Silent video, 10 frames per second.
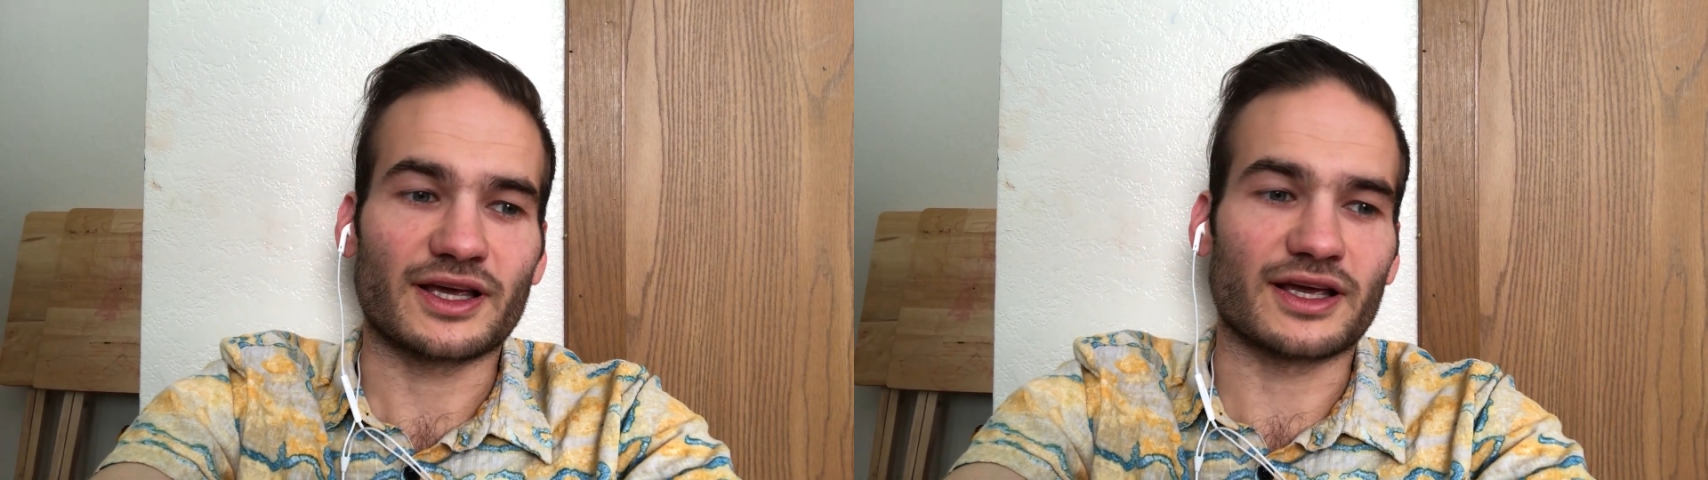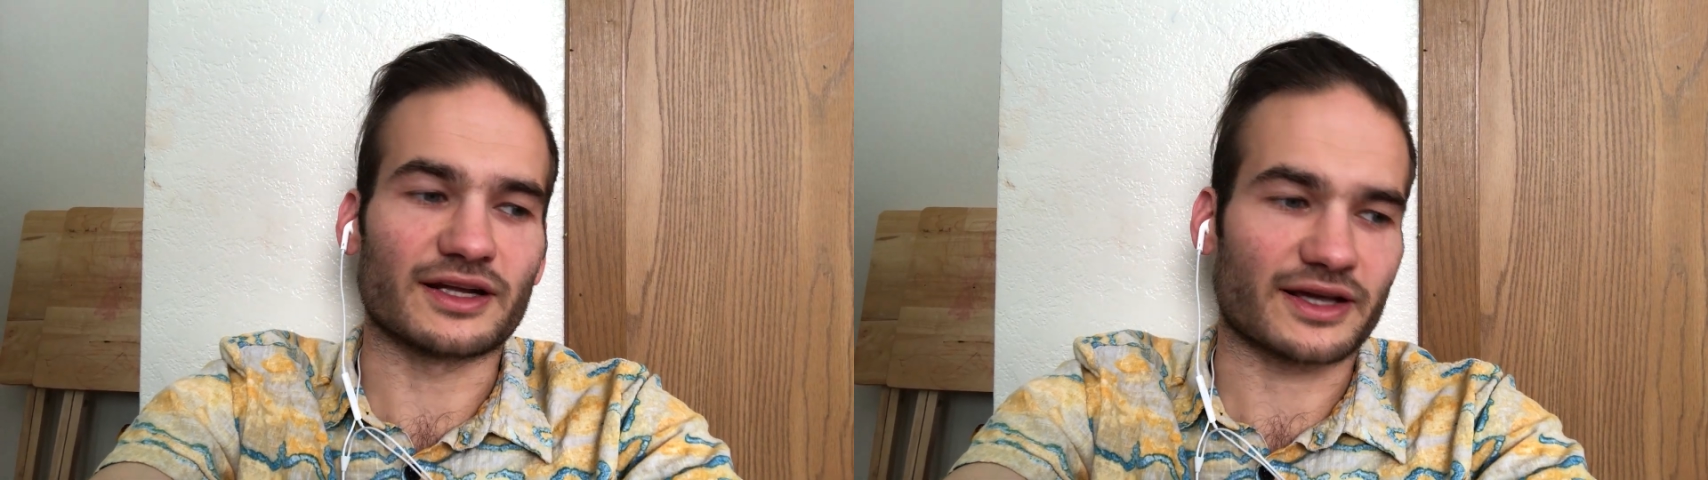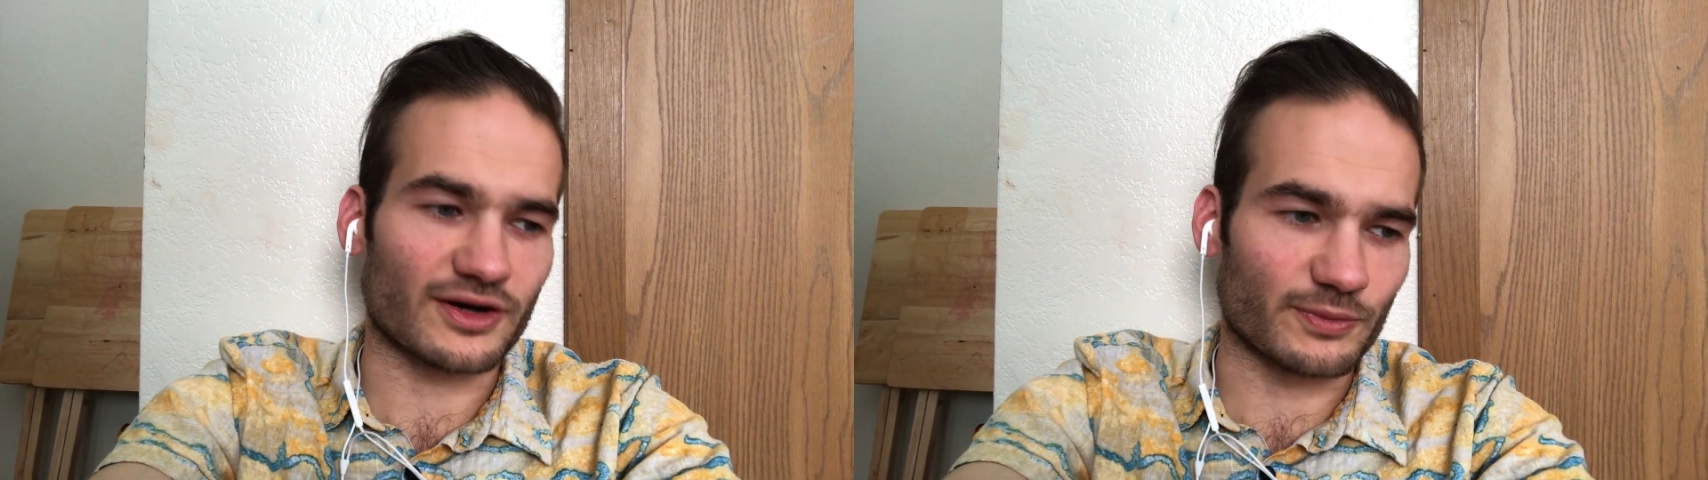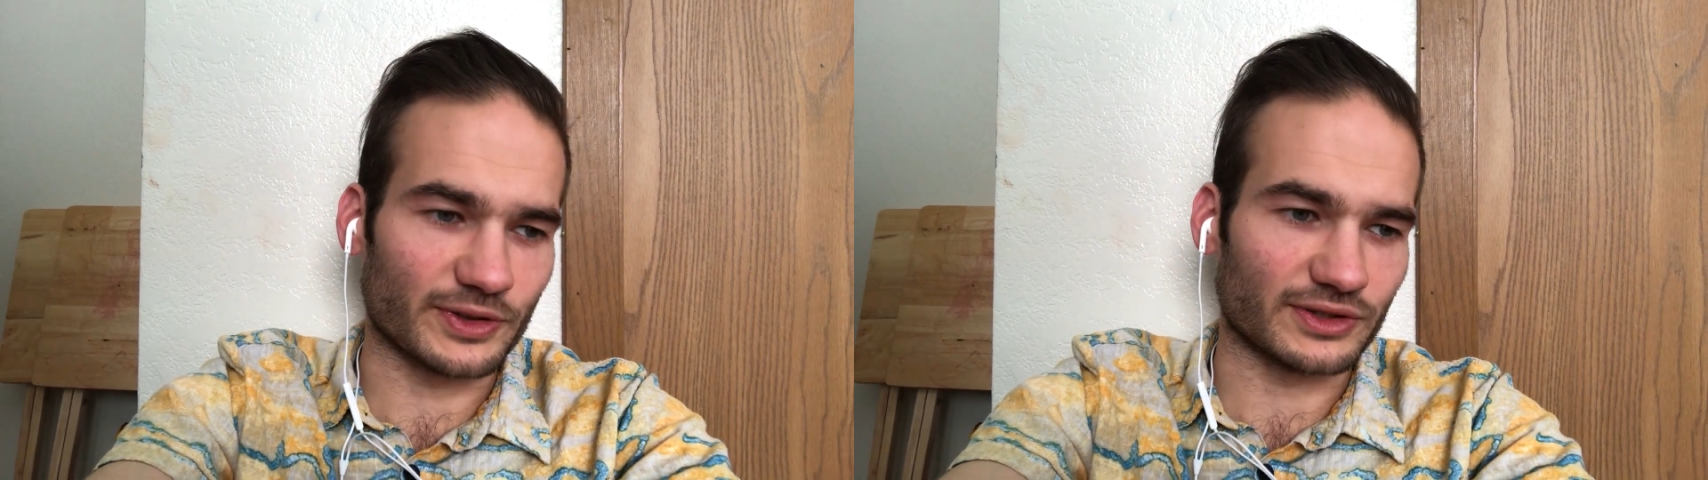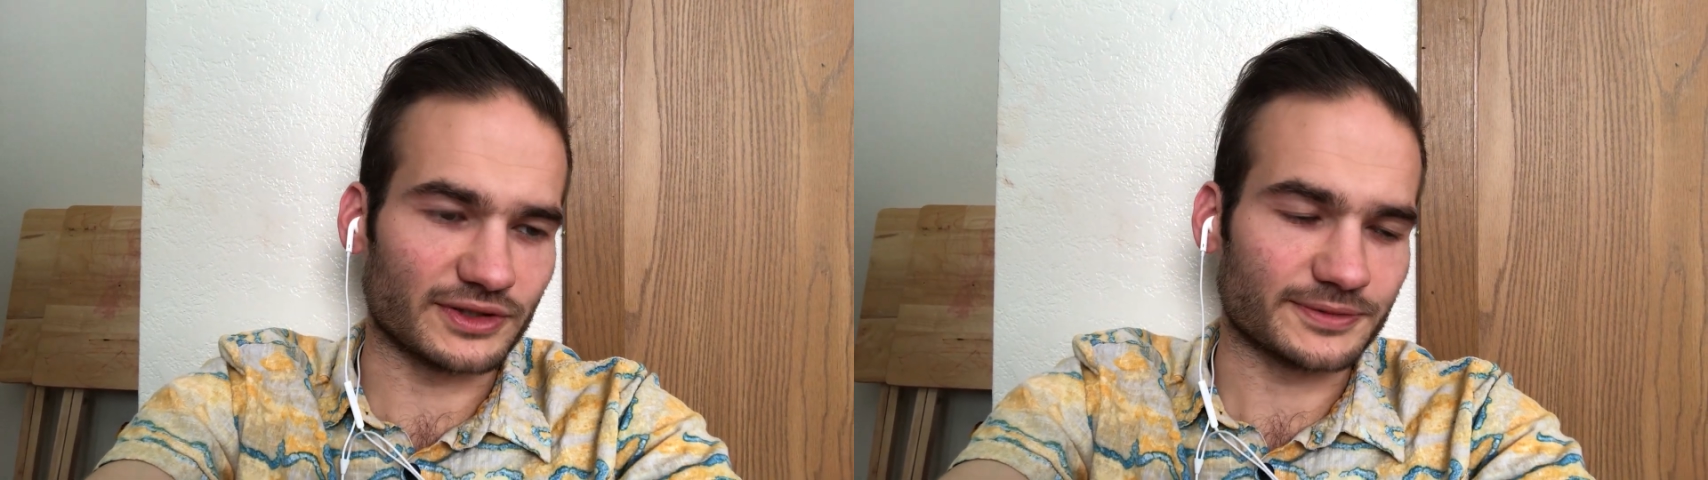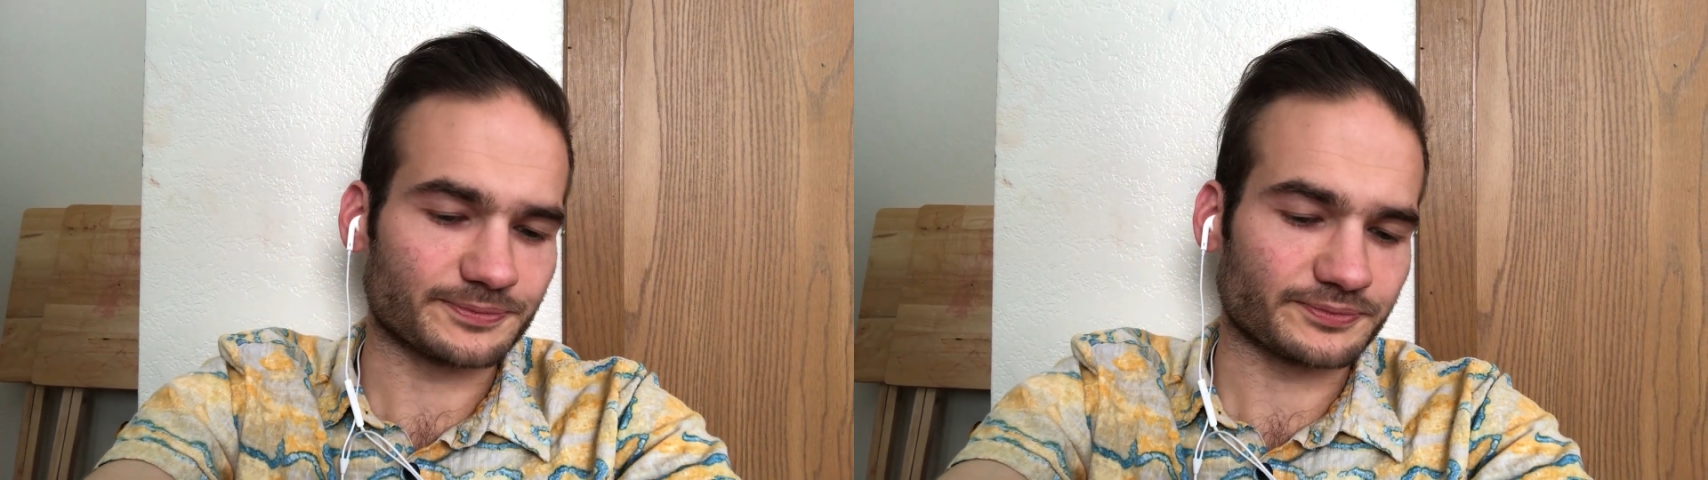and accountability?